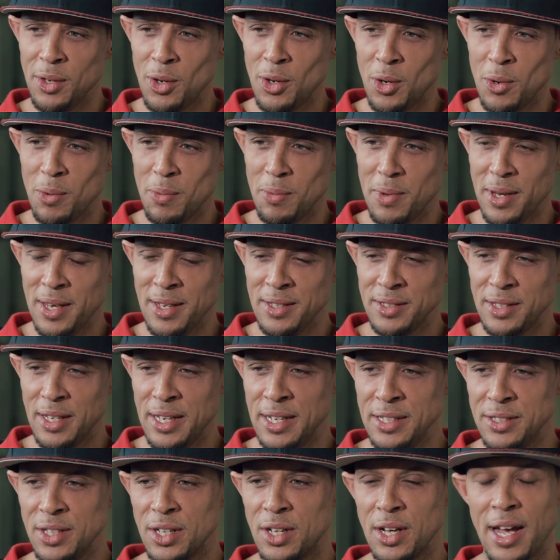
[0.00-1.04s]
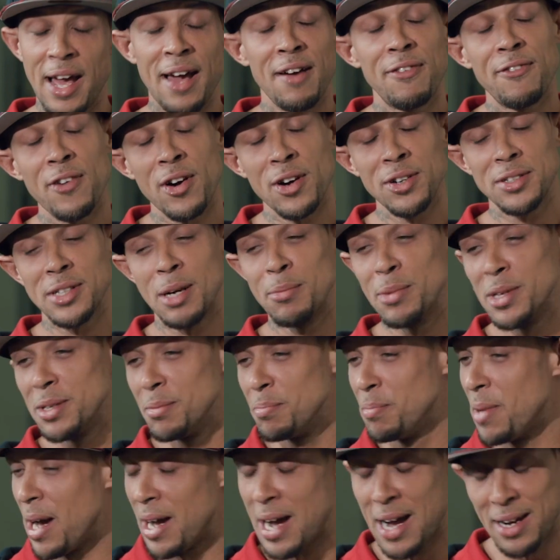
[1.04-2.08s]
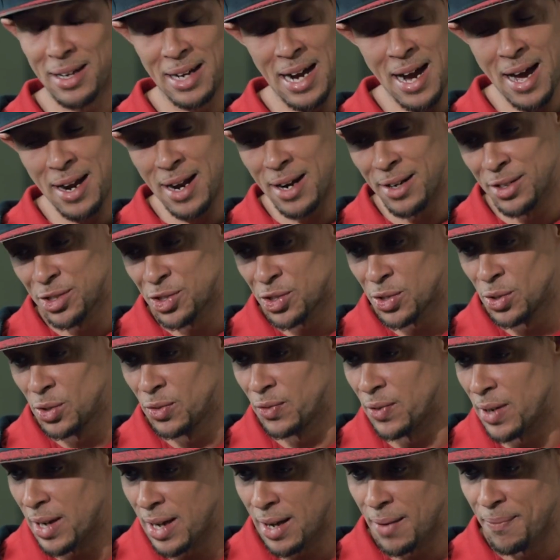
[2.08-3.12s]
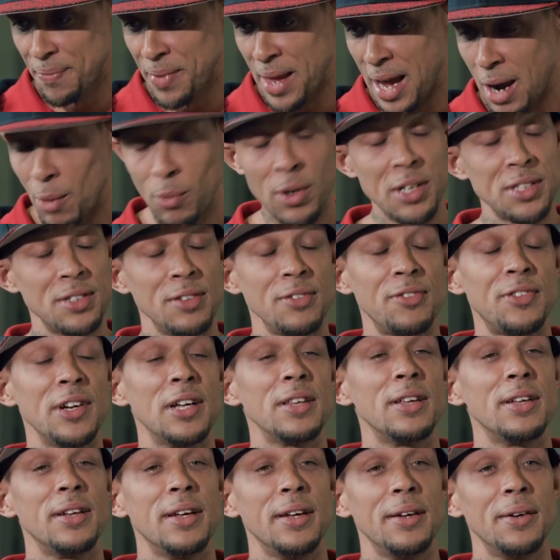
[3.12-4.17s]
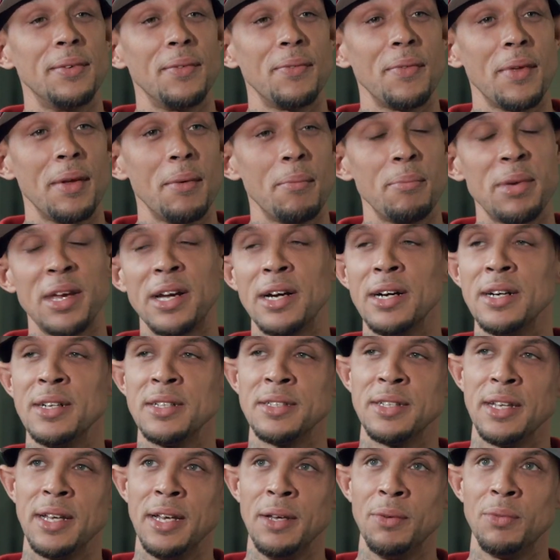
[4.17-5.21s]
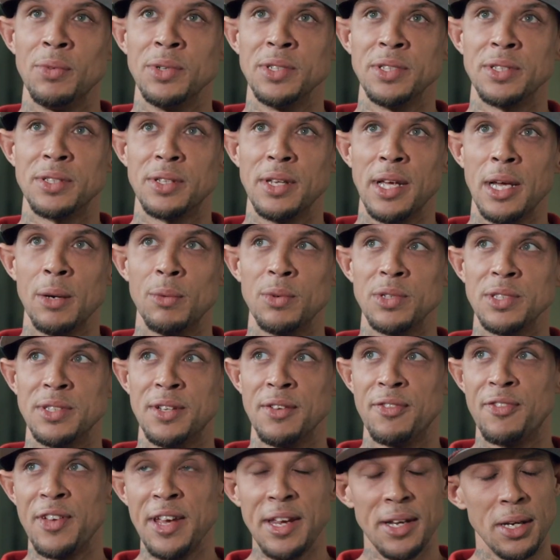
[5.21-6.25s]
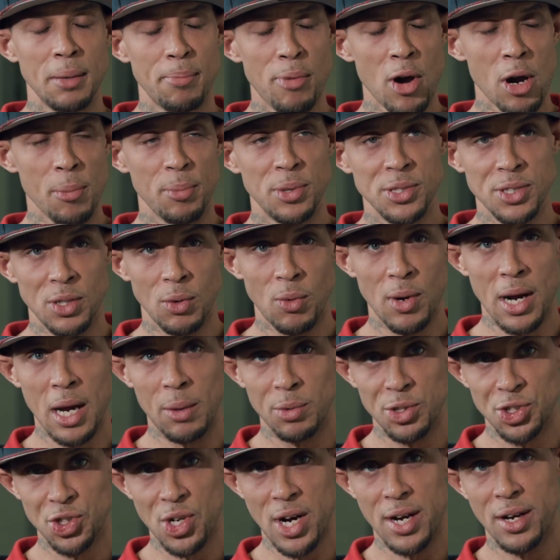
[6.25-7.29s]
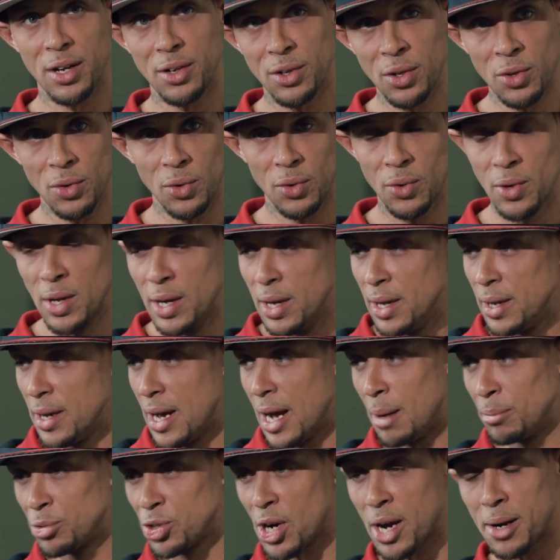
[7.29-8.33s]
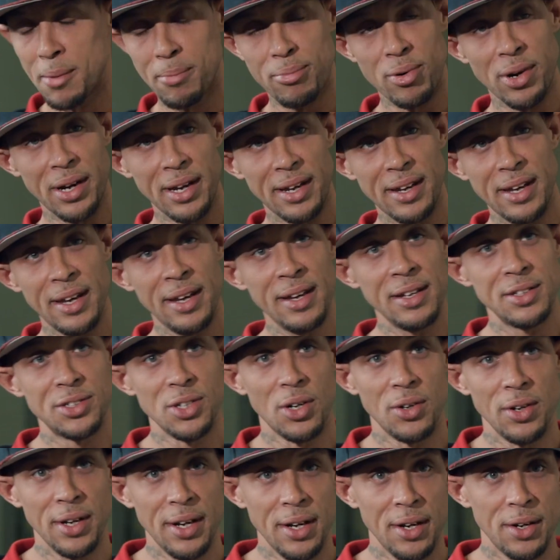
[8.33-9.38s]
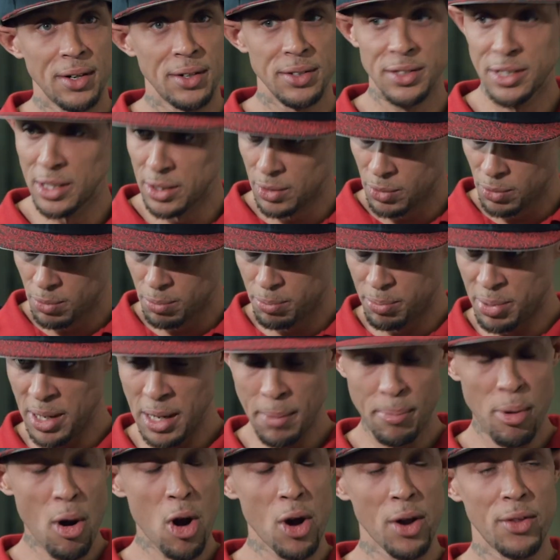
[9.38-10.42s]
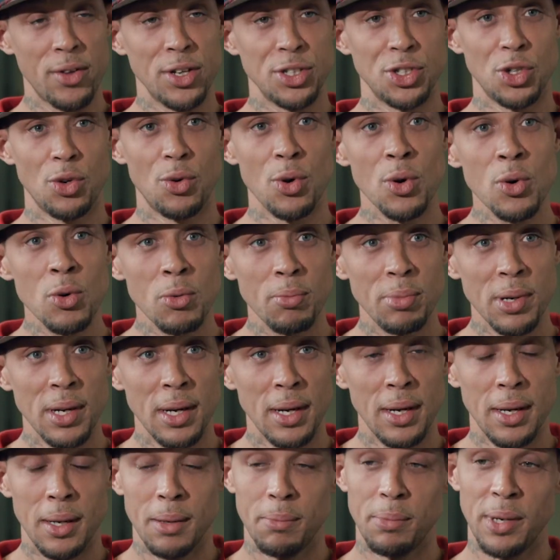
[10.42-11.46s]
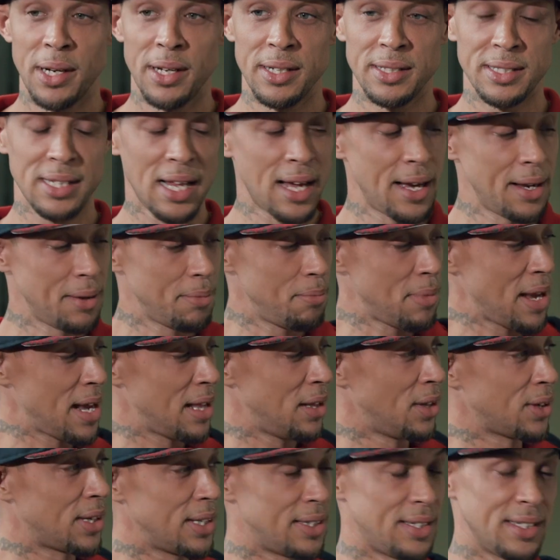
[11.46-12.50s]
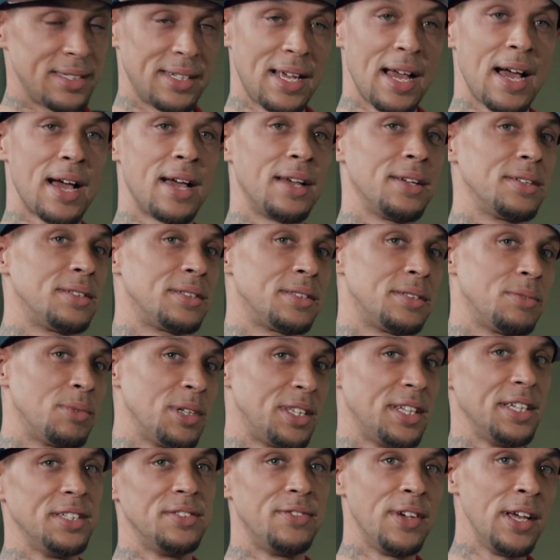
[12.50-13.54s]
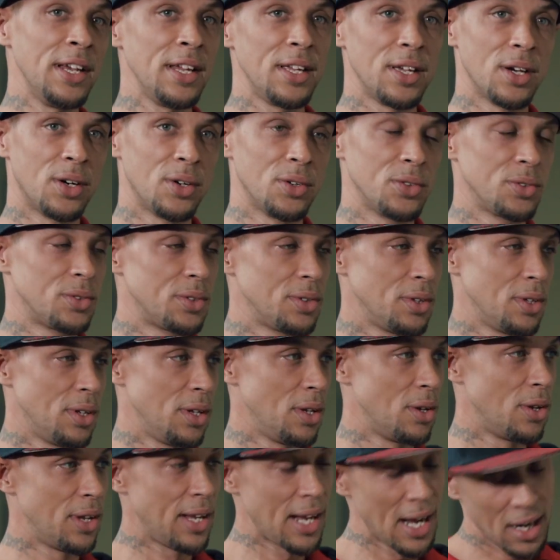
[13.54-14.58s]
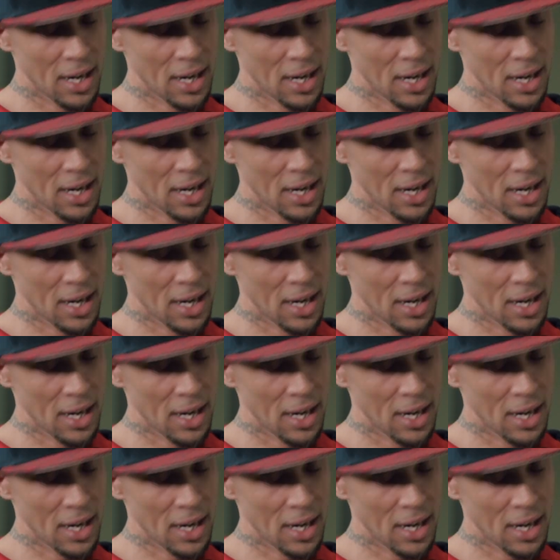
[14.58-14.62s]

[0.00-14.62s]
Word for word: you know, he's he's a, at first I'm a, a God honest truth. I wasn't feeling it because it was it was defeating the purpose of what I was trying to do. I'm trying to bring kids on here to be a part of this group, but it's like, man, look at this guy with these videos. You know, you